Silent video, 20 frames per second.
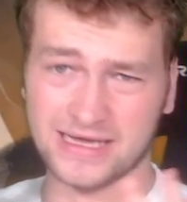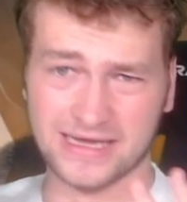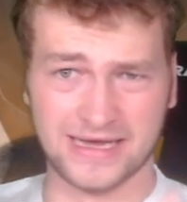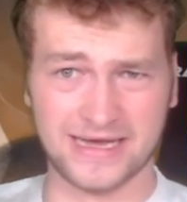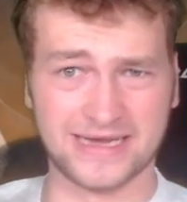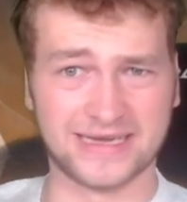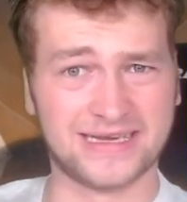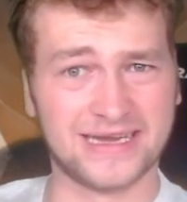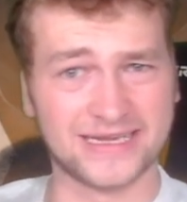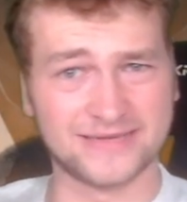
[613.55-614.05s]

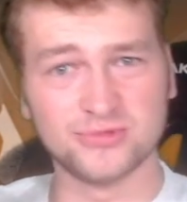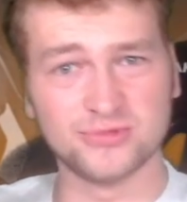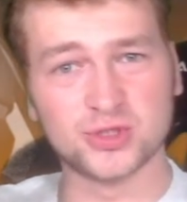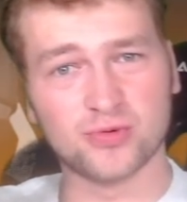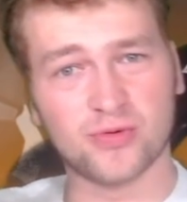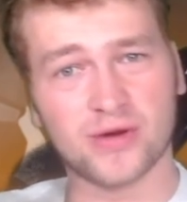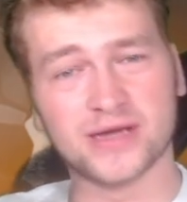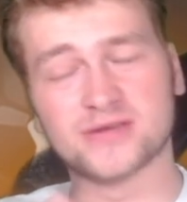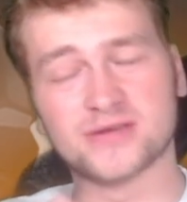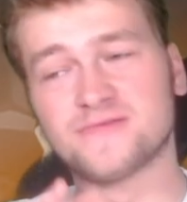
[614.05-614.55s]
And let me
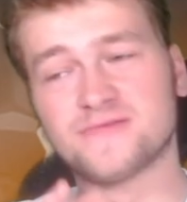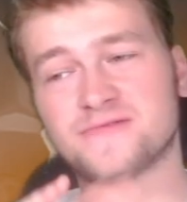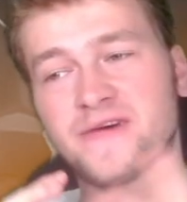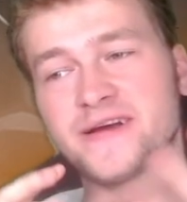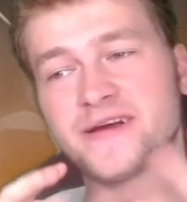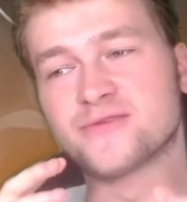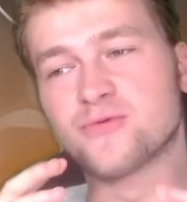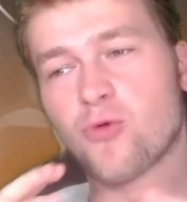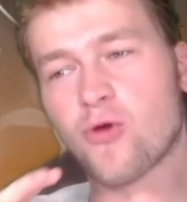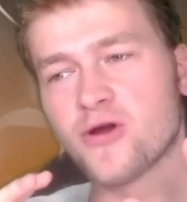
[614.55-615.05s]
try to
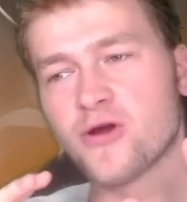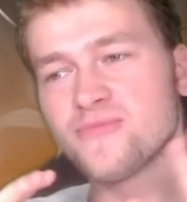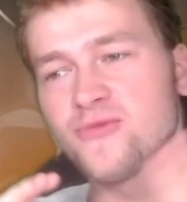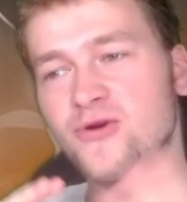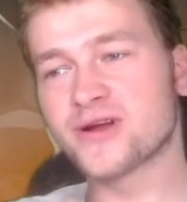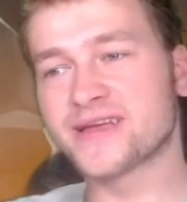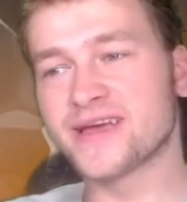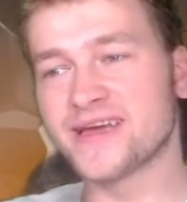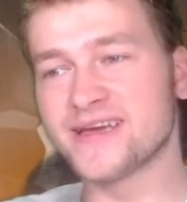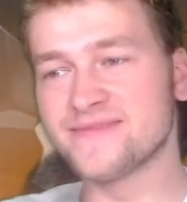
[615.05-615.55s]
find one
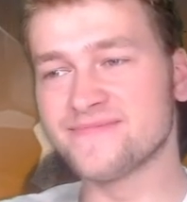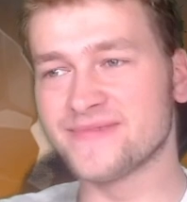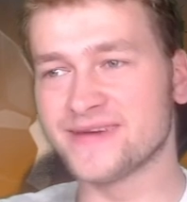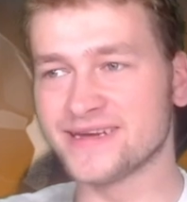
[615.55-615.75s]
more game.